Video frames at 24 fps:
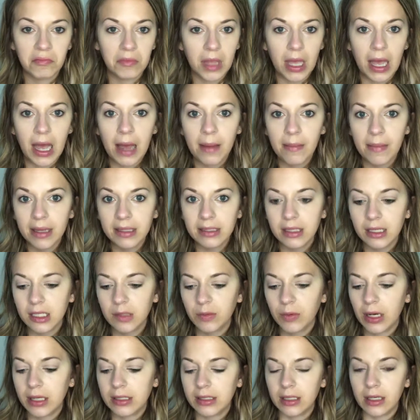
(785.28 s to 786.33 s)
Hot Mess
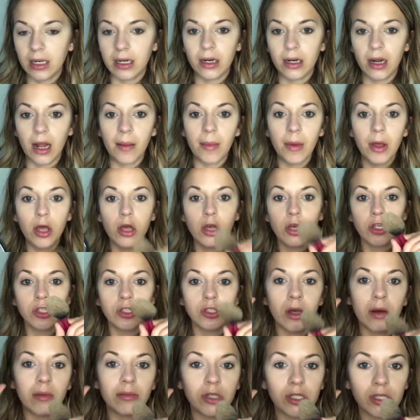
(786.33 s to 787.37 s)
Expressing it up.
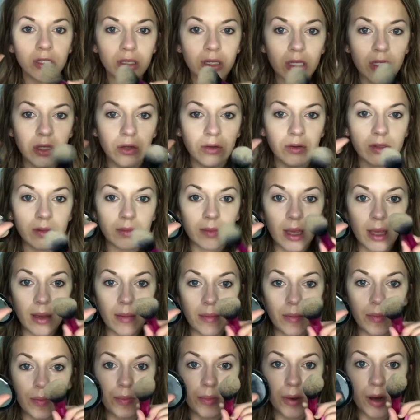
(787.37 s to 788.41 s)
So I'm just gonna use
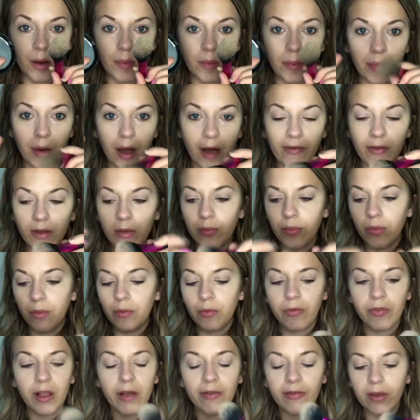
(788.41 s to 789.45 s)
my puffy,
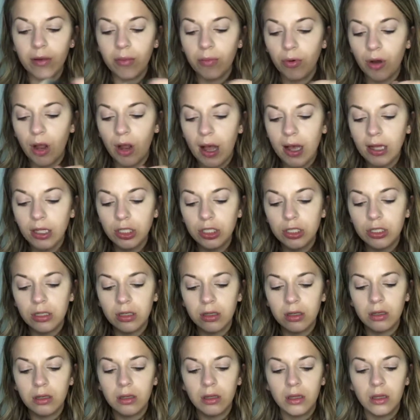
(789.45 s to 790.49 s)
fluffy brush
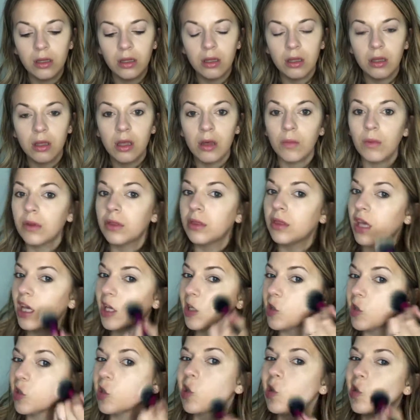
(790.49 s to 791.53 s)
with
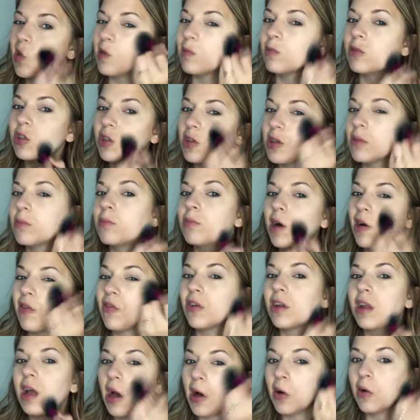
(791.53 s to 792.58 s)
this, and I'm just gonna buff
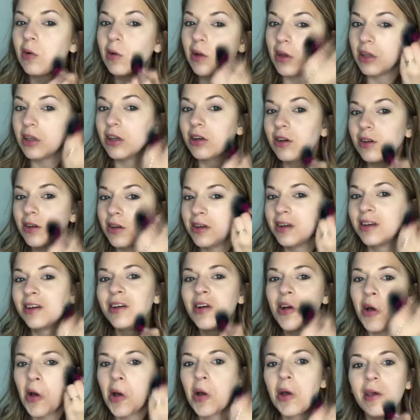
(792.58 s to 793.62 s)
it out, and you'll
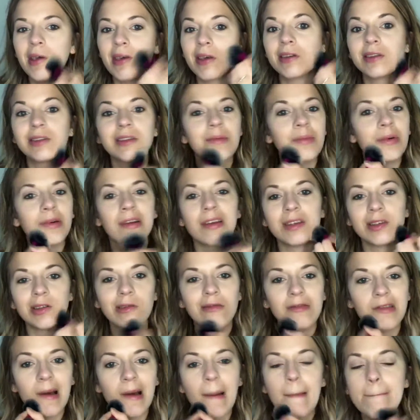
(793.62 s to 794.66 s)
see pretty
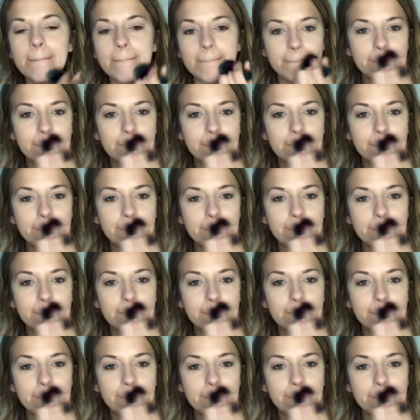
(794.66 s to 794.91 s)
soon that